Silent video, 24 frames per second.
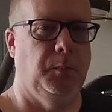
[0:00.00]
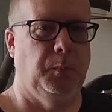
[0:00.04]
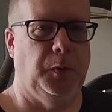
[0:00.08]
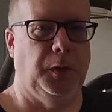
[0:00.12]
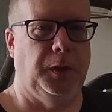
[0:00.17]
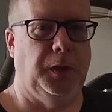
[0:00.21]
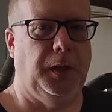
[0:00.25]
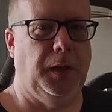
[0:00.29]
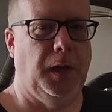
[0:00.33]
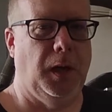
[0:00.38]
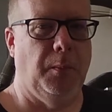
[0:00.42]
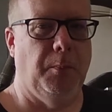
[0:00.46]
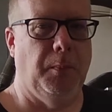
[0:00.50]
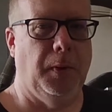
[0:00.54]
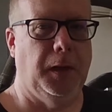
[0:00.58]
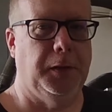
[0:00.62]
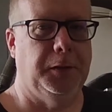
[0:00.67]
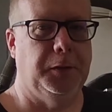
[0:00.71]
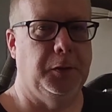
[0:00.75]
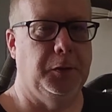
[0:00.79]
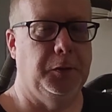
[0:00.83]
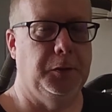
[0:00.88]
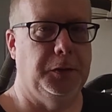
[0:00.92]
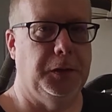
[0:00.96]
putting out my
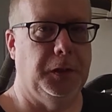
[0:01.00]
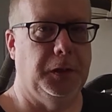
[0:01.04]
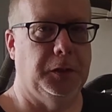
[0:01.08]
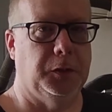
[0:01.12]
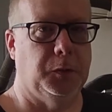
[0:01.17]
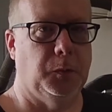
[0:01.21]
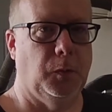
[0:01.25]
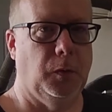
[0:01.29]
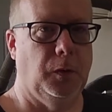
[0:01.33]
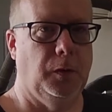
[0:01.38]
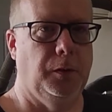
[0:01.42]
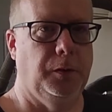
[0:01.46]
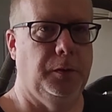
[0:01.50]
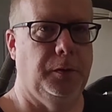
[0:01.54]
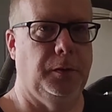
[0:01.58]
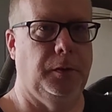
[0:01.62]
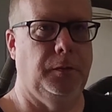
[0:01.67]
2 cents worth.